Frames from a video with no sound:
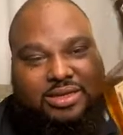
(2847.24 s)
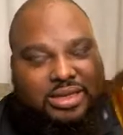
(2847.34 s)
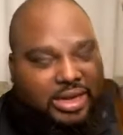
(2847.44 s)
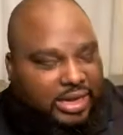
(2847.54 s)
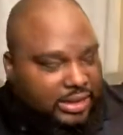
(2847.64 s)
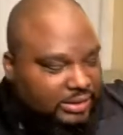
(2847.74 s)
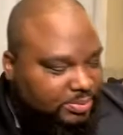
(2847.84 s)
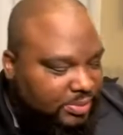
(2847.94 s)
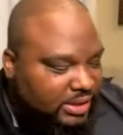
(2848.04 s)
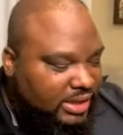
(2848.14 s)
Yeah, it's
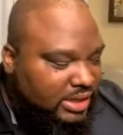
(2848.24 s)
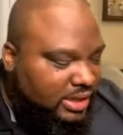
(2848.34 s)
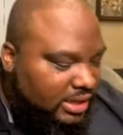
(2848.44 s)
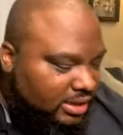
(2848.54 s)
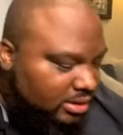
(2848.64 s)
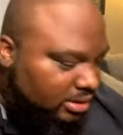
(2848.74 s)
pretty good.